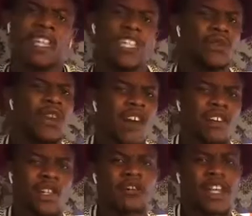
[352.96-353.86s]
they won't have
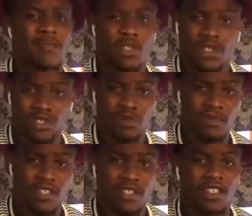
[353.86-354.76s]
enough time to
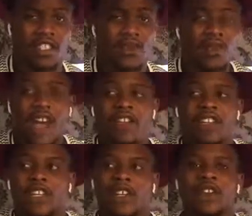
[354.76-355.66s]
distribute it. They won't have
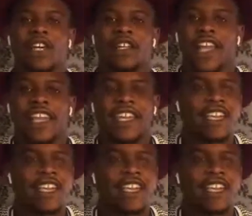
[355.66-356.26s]
a lot. Like,